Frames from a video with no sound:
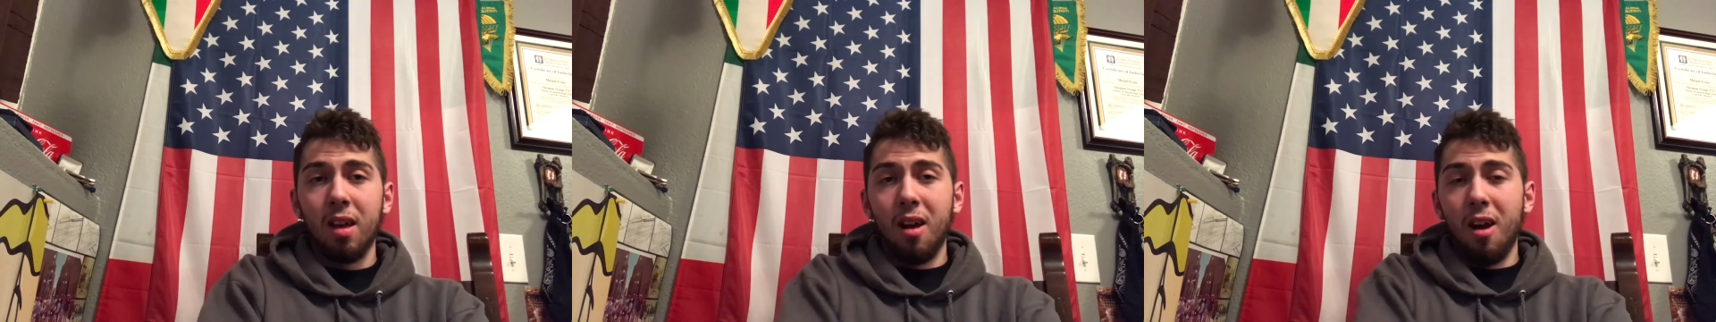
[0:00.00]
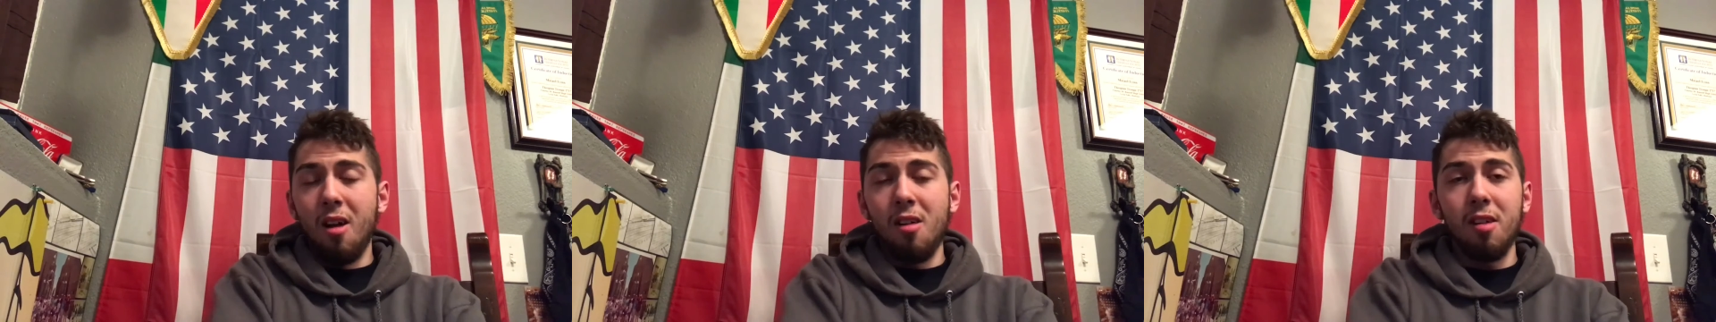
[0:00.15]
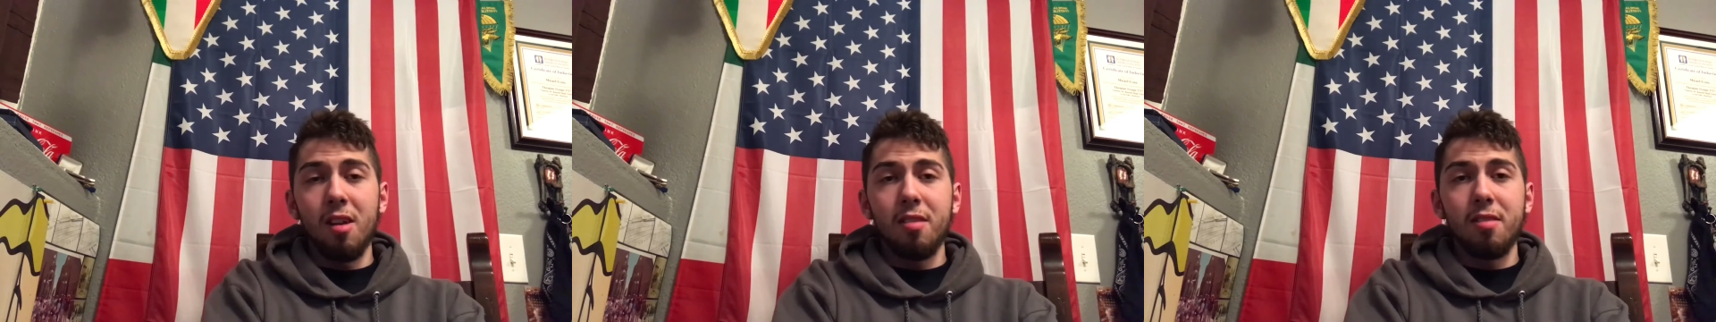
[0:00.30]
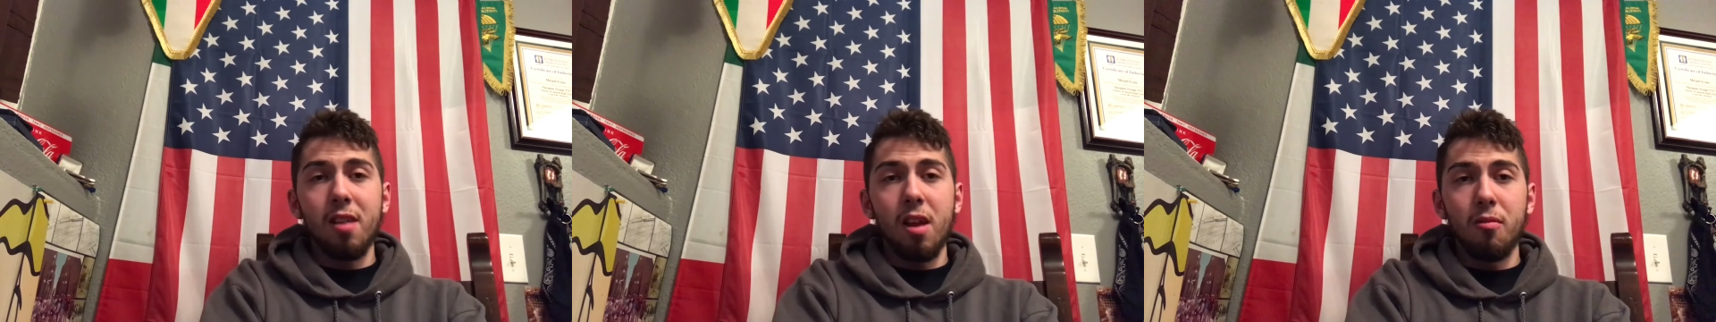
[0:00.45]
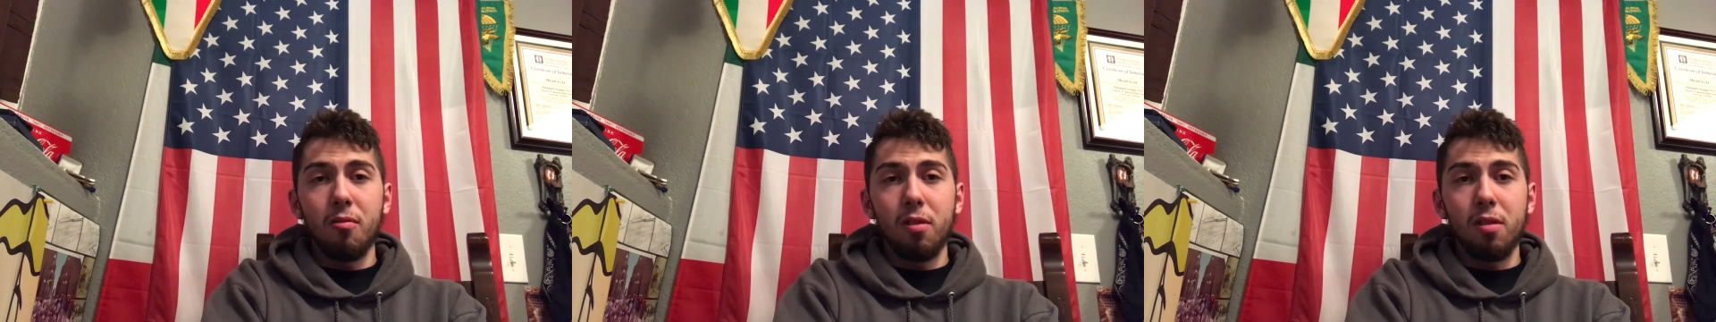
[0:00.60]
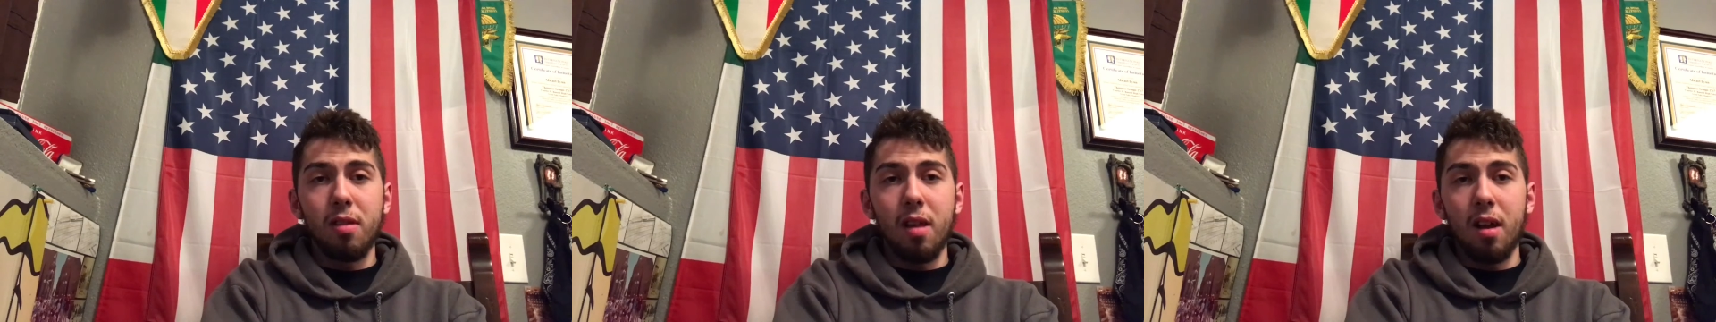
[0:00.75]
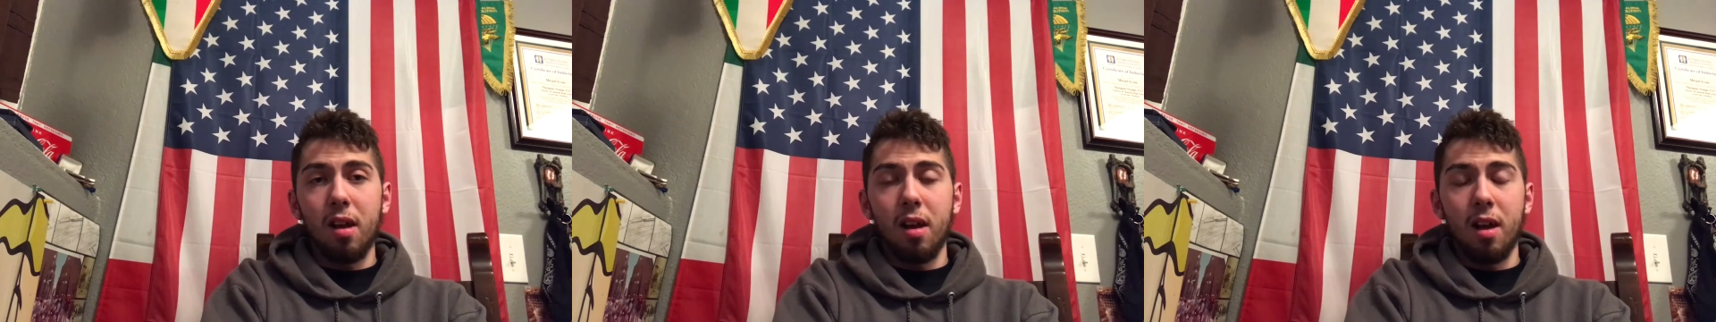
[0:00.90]
All it said
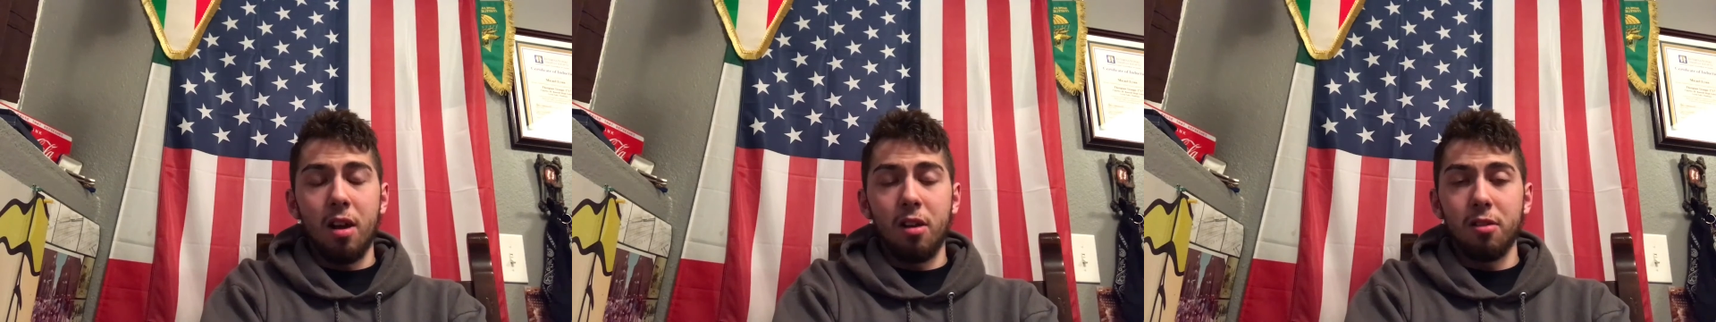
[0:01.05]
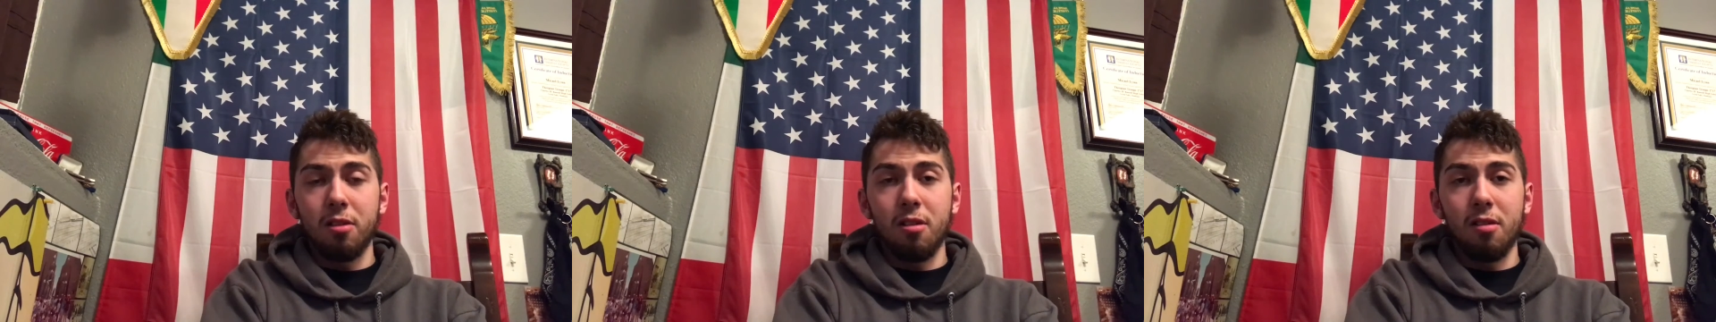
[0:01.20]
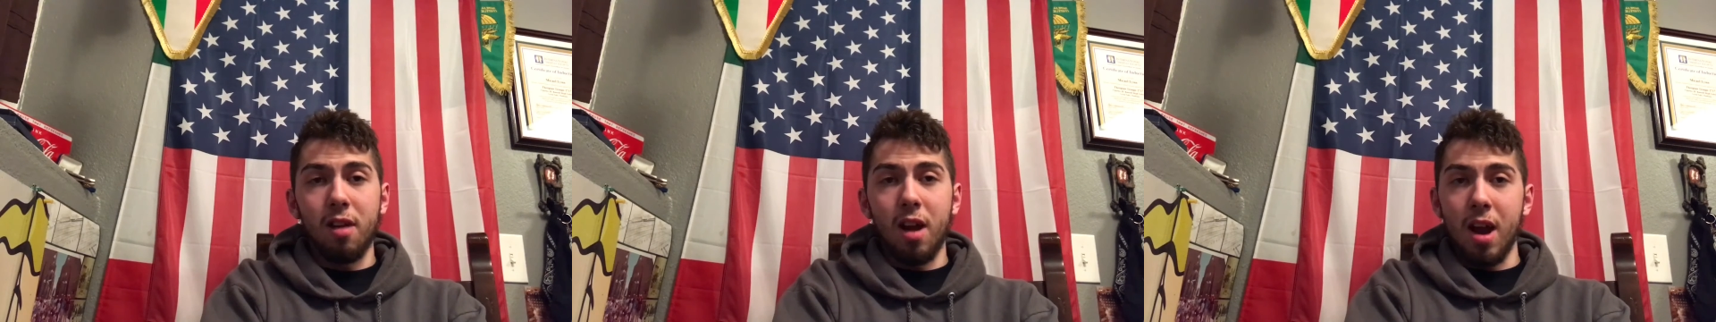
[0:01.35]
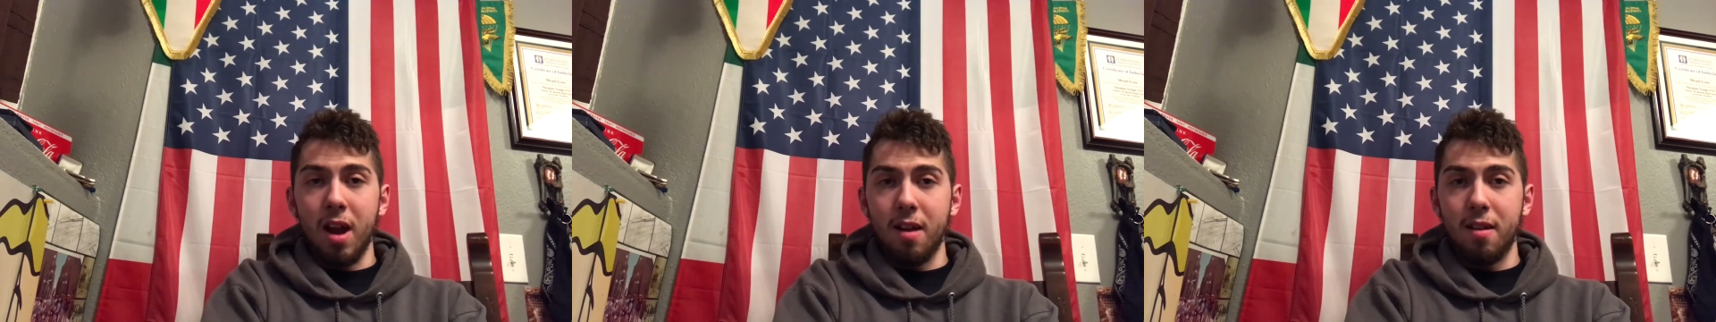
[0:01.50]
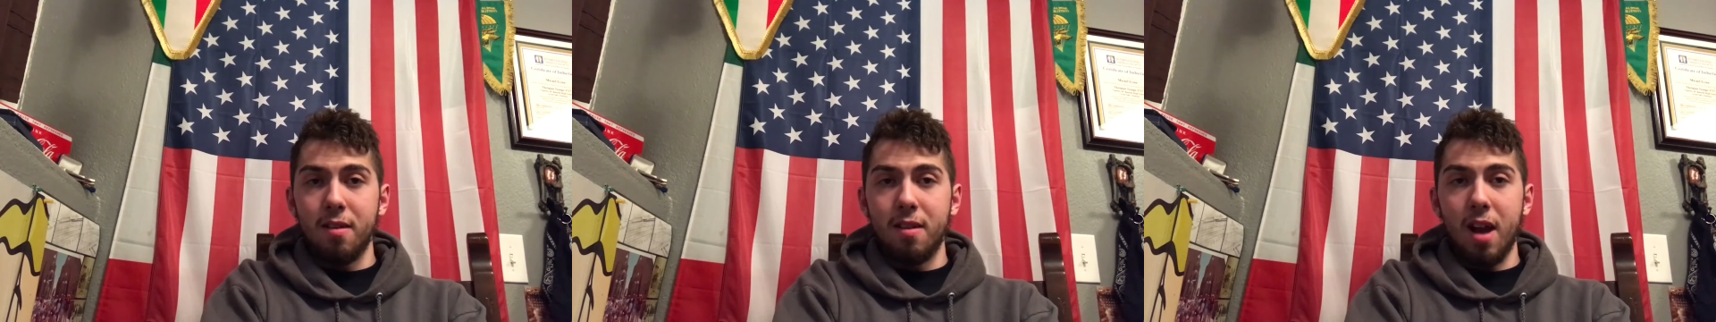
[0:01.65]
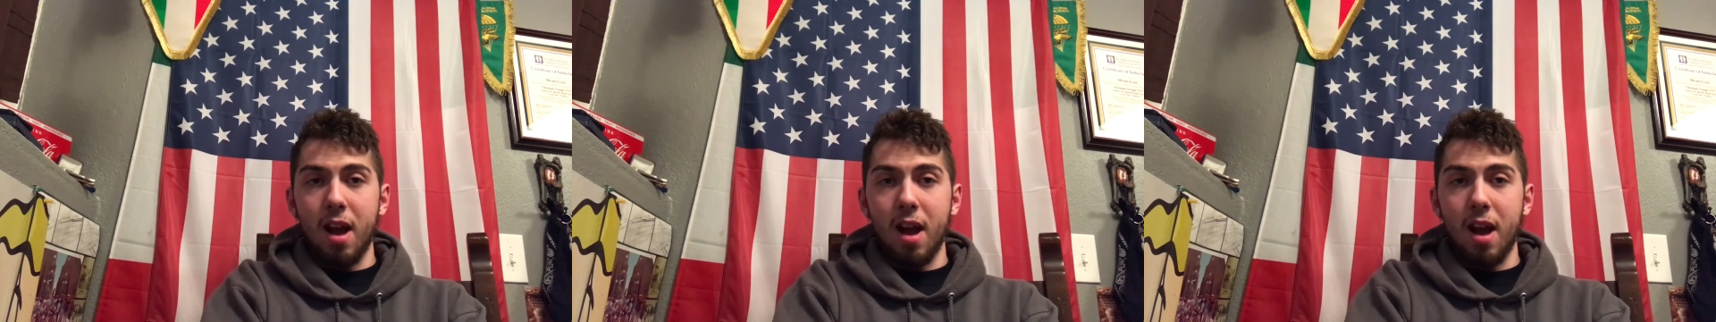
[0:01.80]
was Elder Lyons